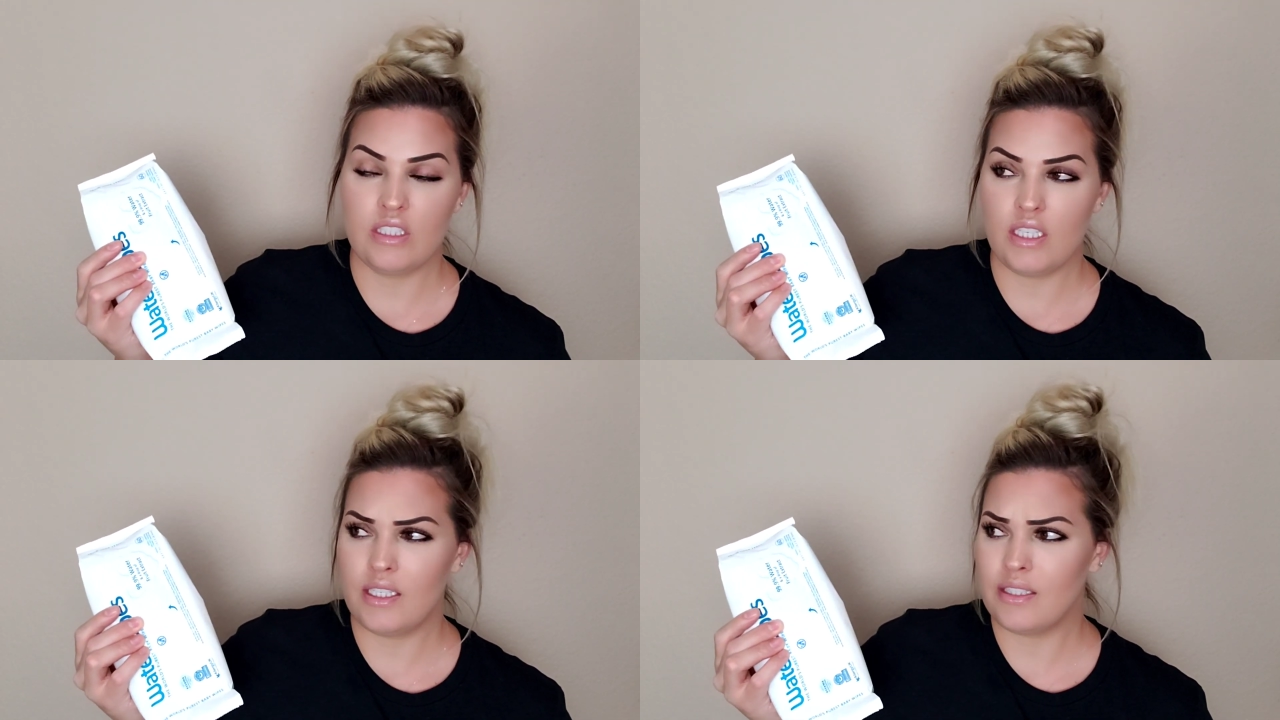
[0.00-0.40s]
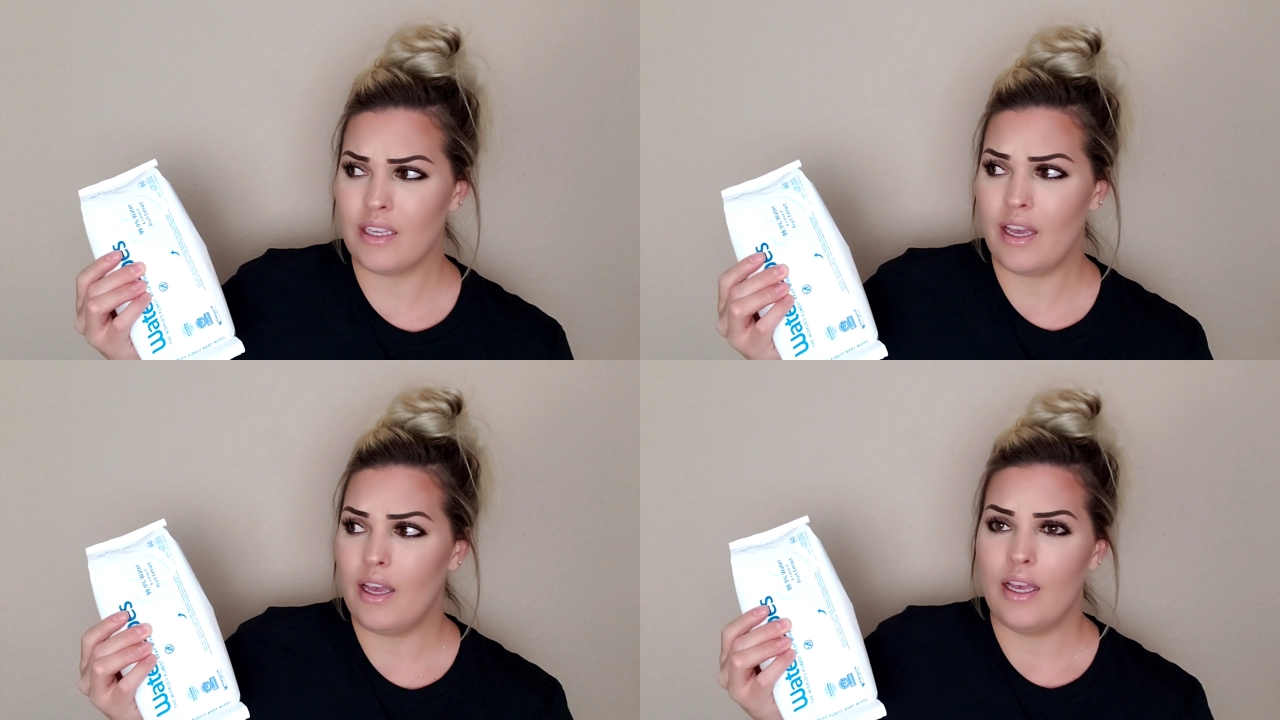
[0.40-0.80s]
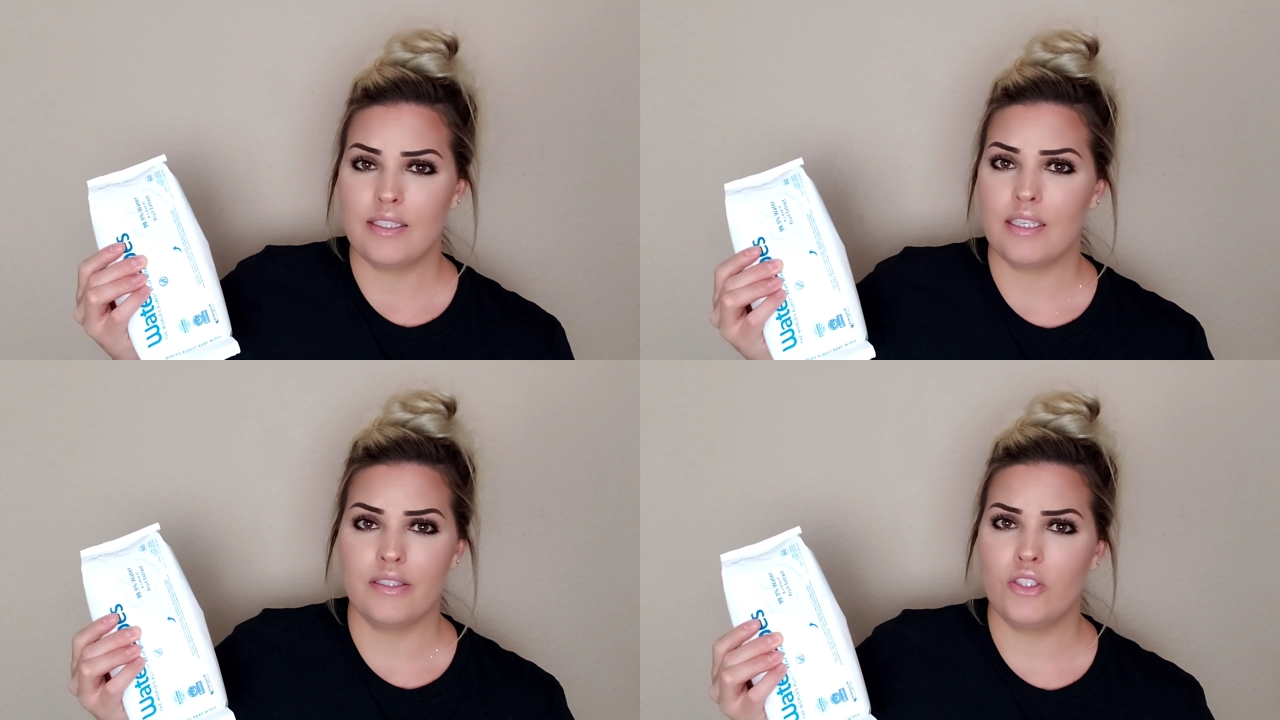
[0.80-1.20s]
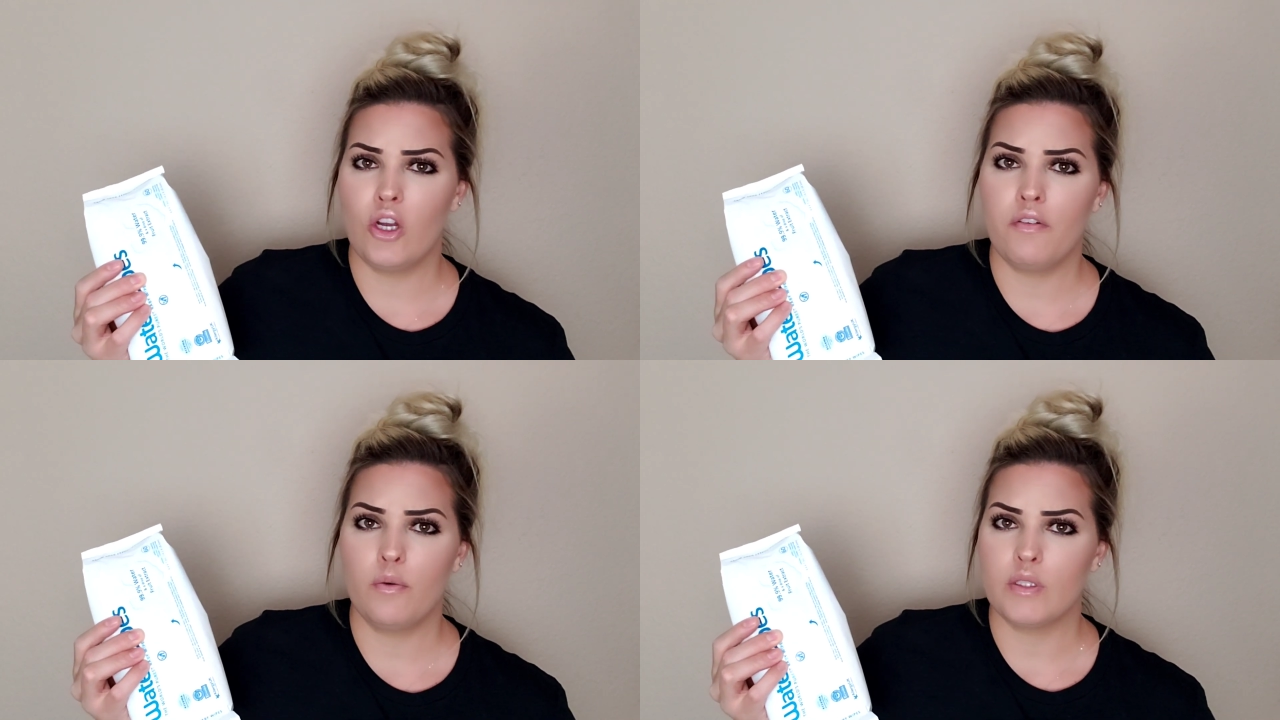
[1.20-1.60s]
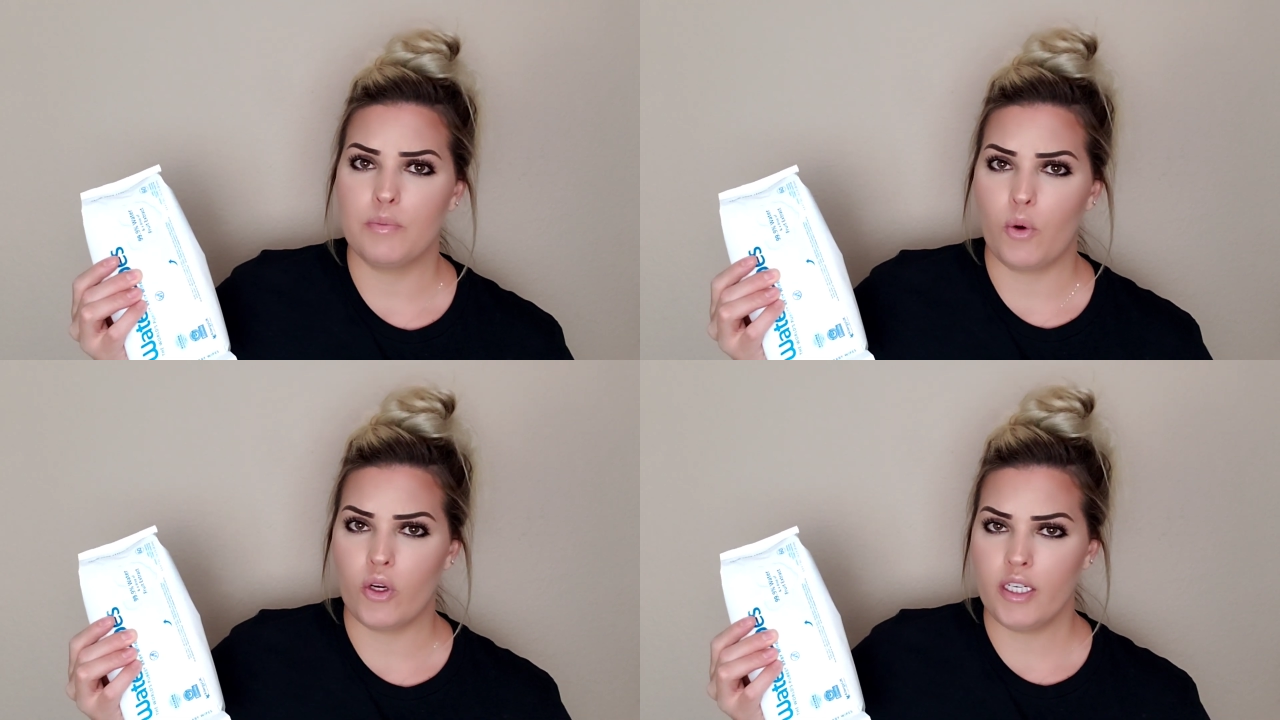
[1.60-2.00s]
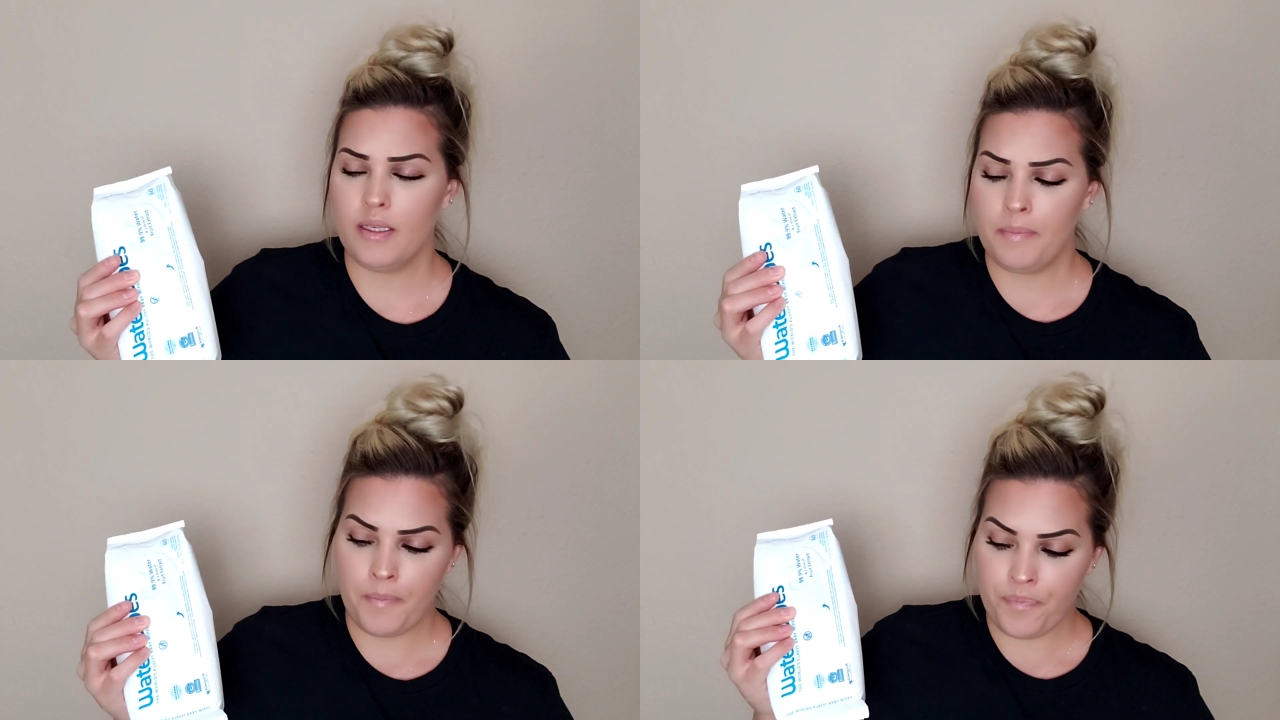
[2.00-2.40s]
these since Nova was born,